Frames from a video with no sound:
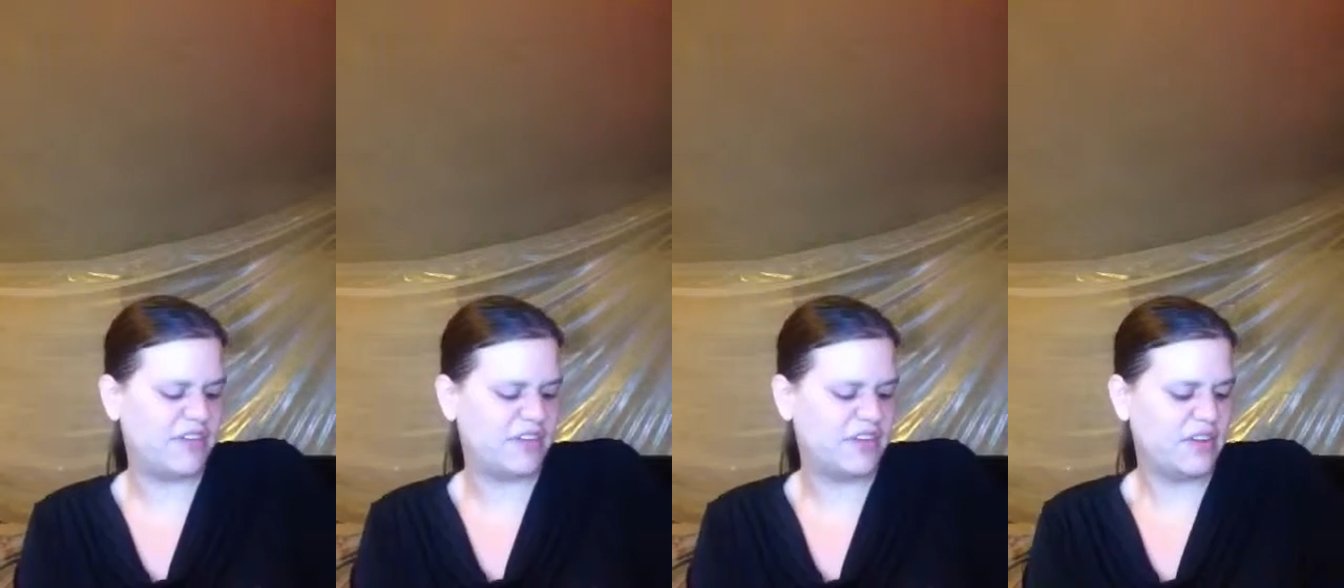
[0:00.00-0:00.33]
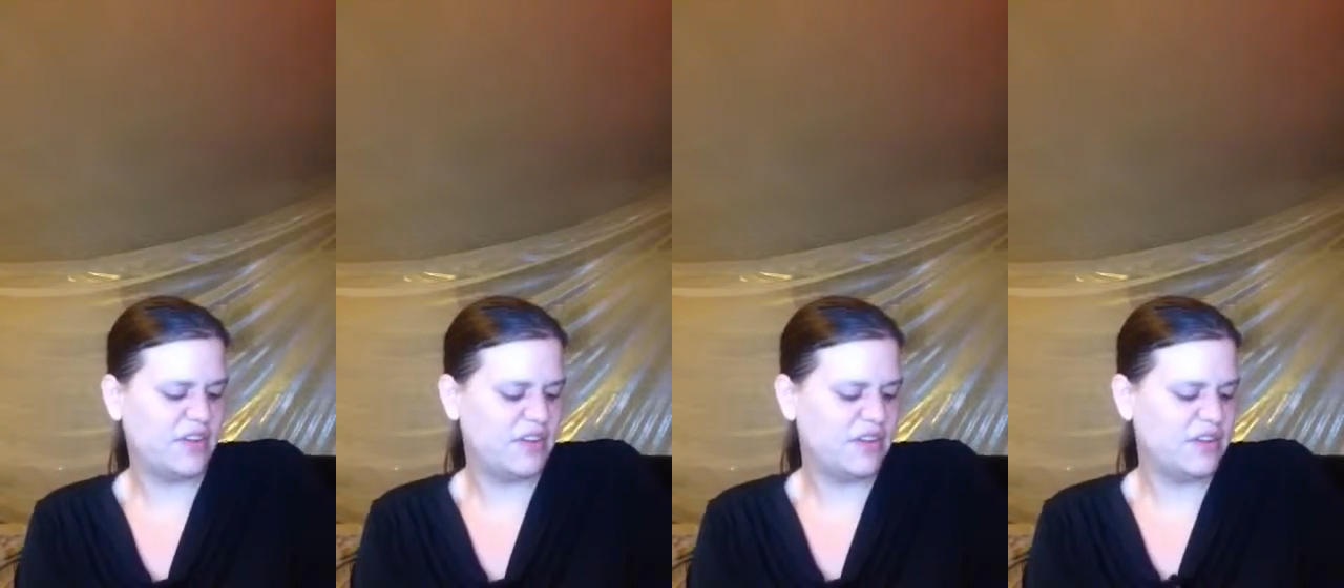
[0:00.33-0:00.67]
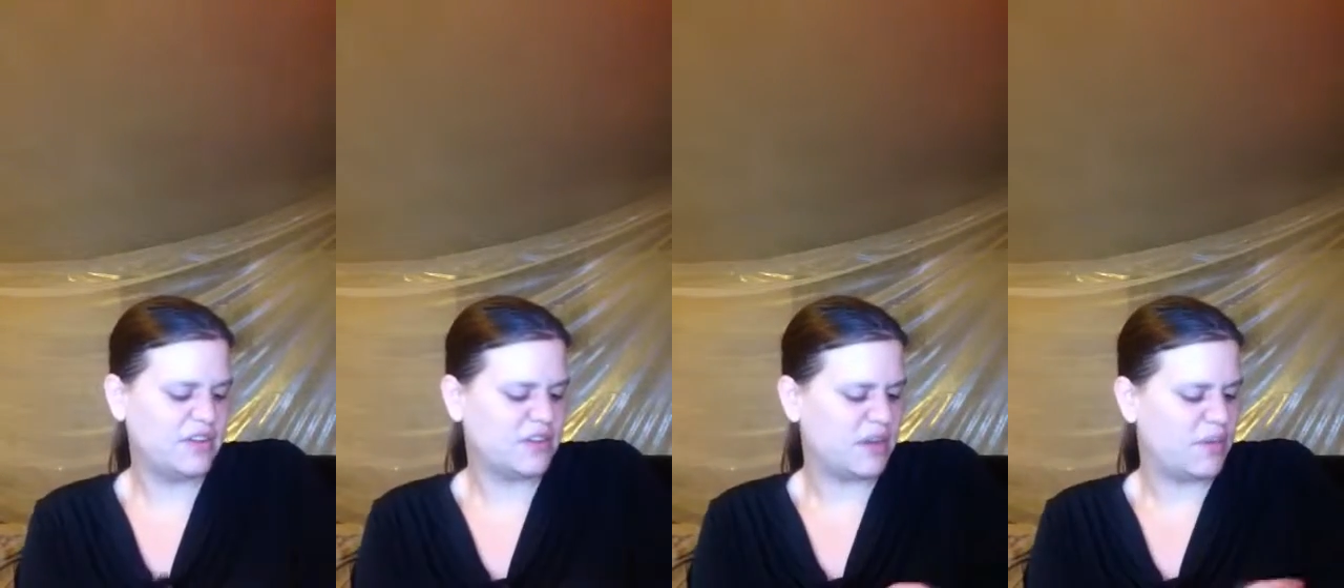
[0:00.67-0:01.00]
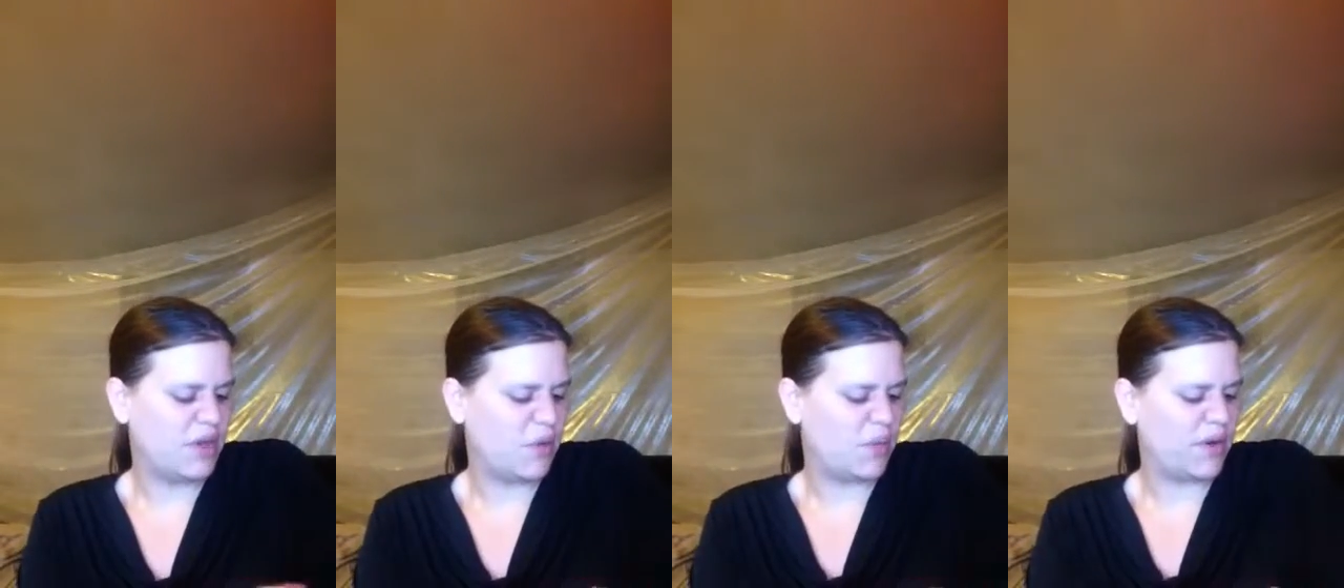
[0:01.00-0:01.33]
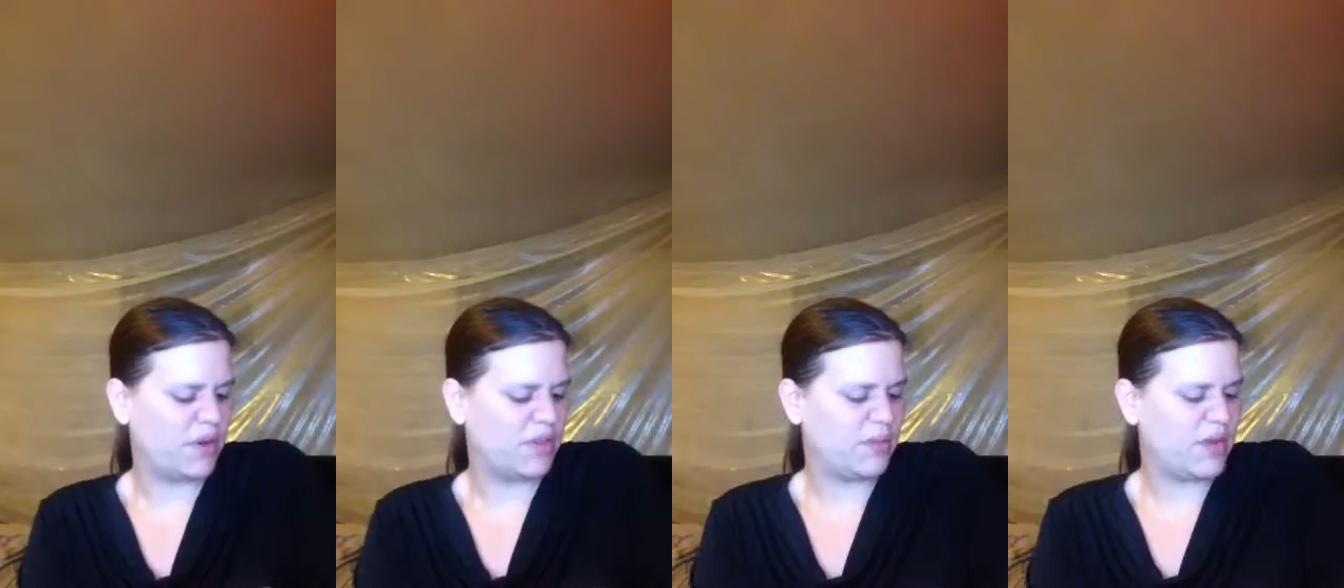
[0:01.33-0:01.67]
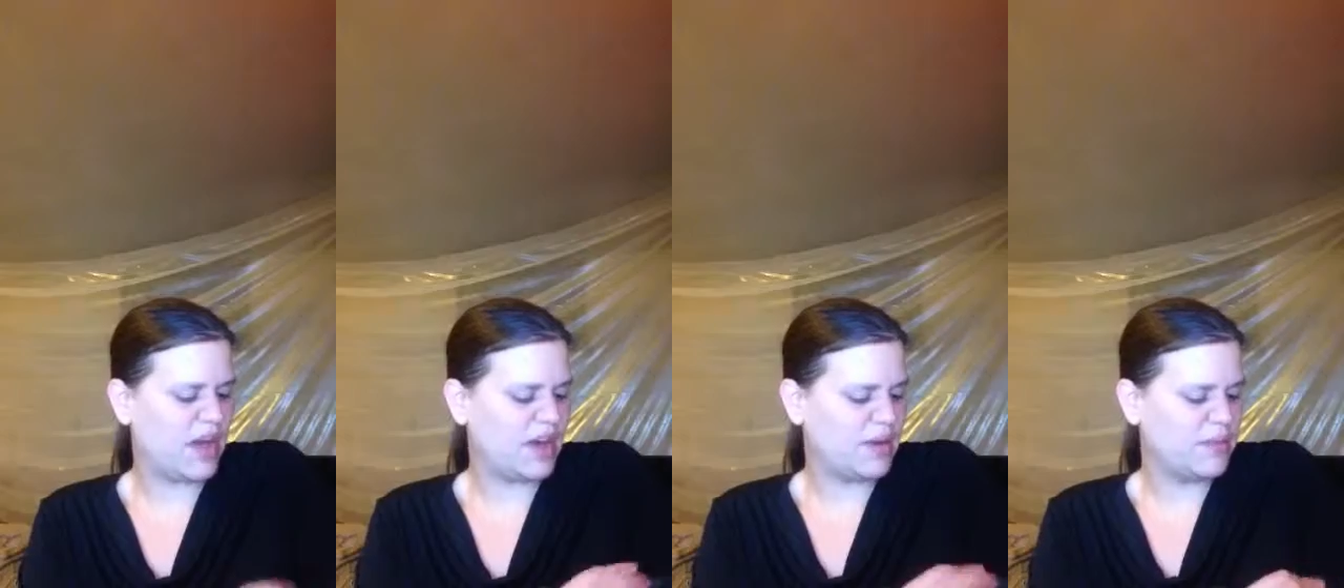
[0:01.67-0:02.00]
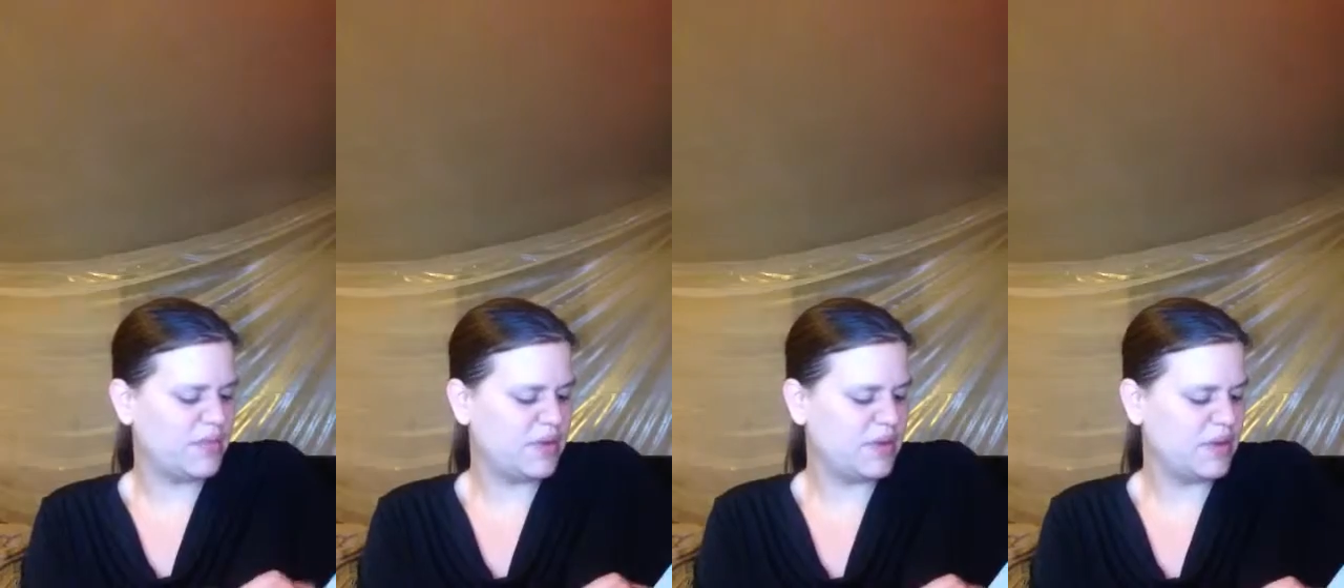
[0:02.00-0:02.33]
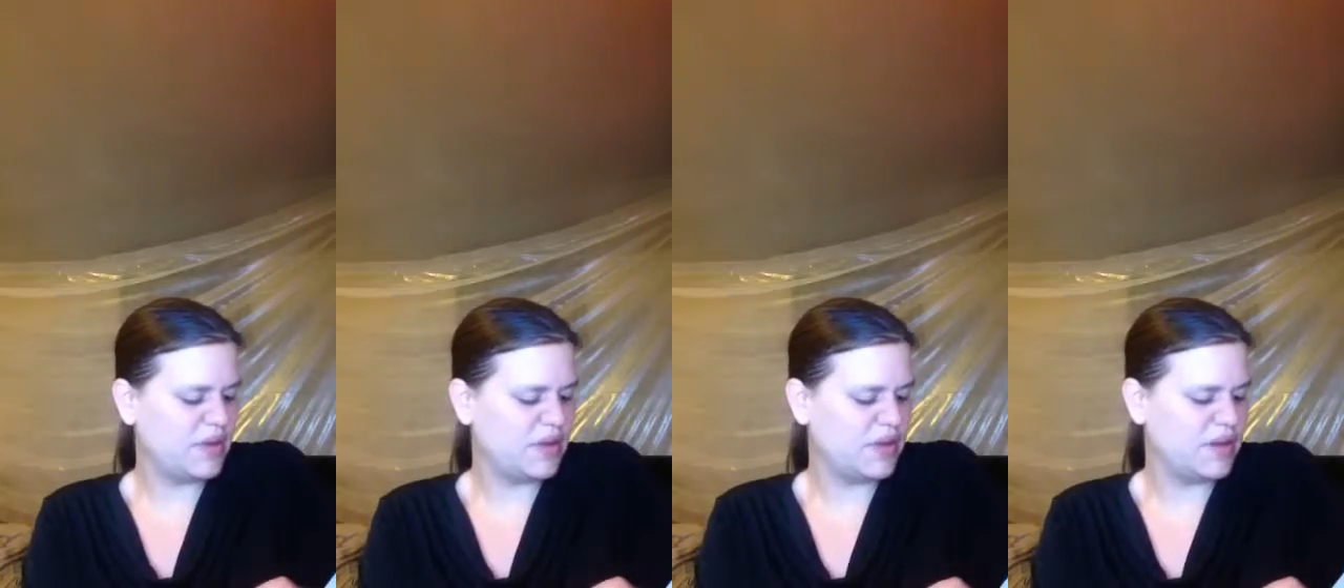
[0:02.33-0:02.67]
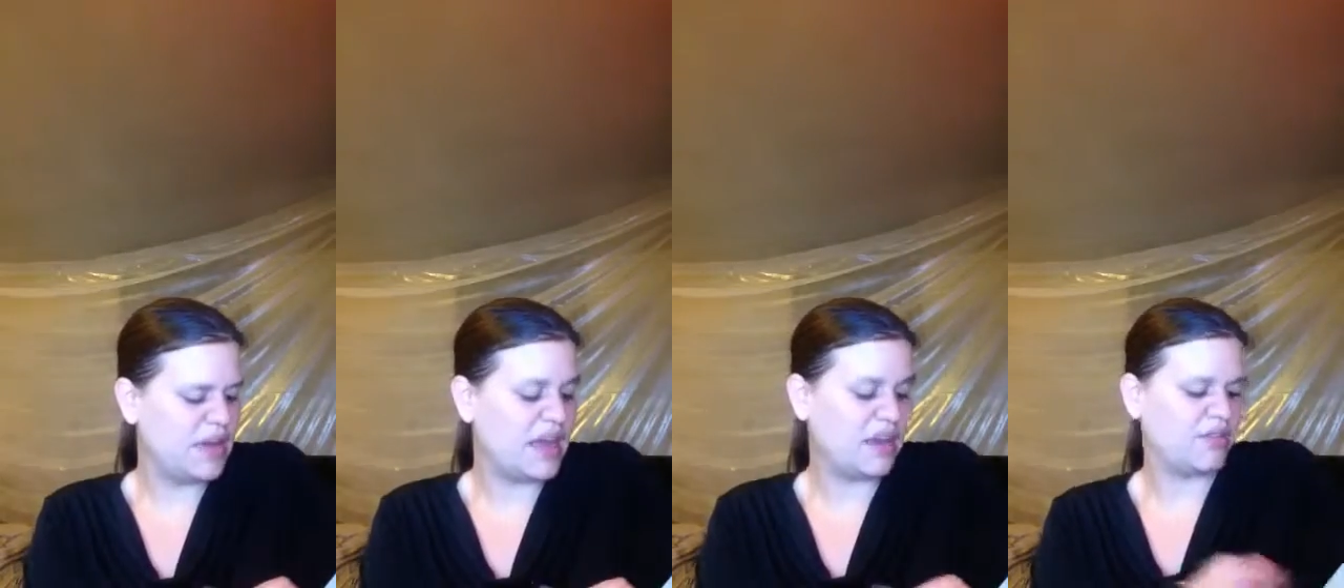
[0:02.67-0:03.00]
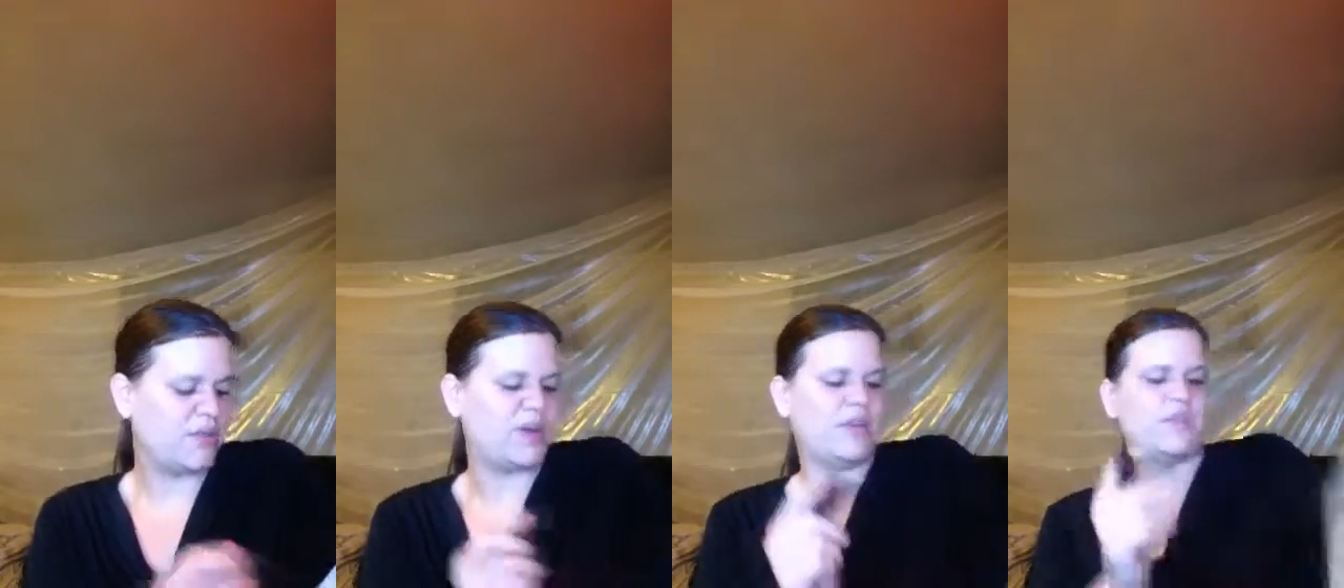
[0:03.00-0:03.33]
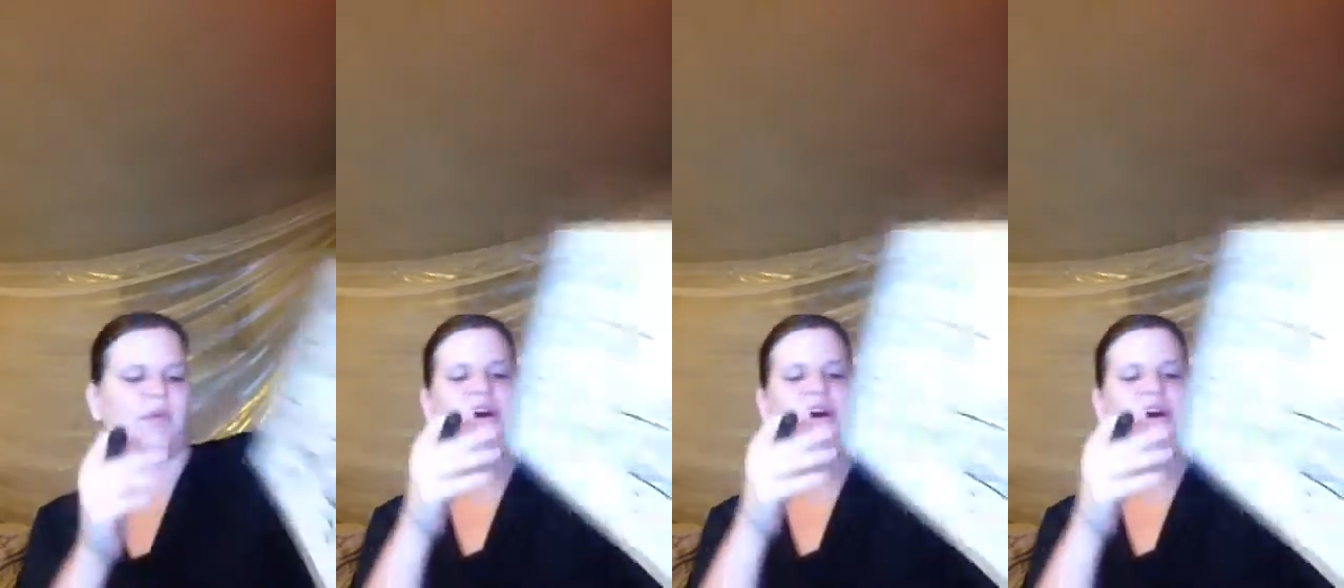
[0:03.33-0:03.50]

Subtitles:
It's going to be a 1 on the bottom, negative 1 on the